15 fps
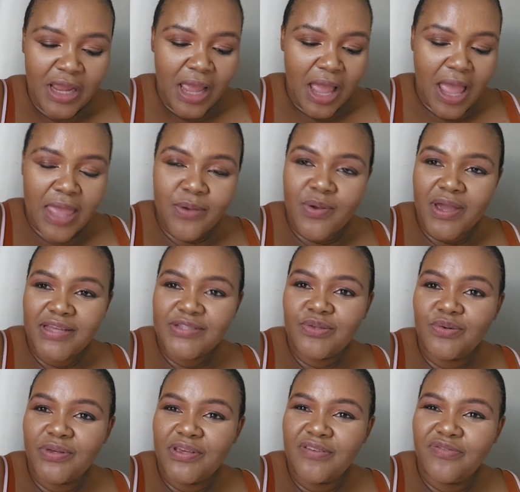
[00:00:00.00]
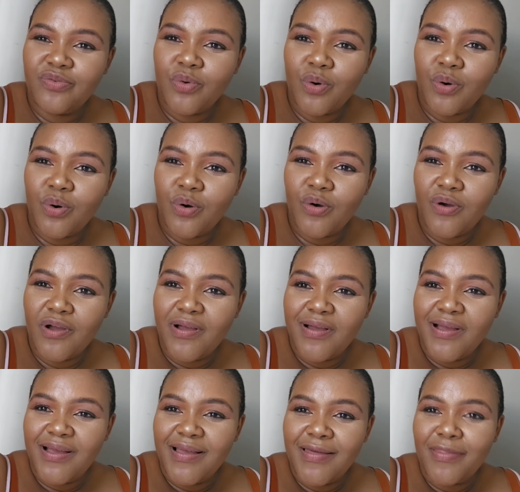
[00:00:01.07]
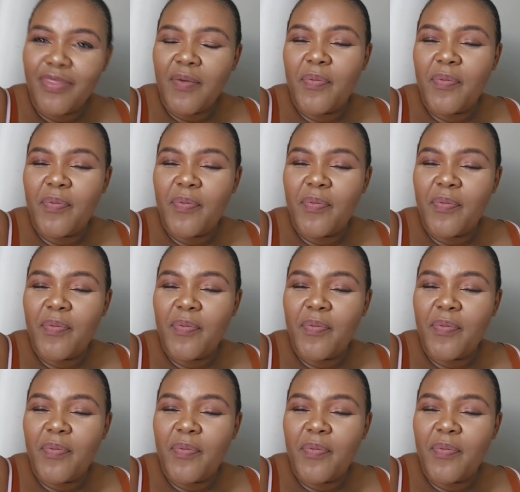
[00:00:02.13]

are you guys looking for the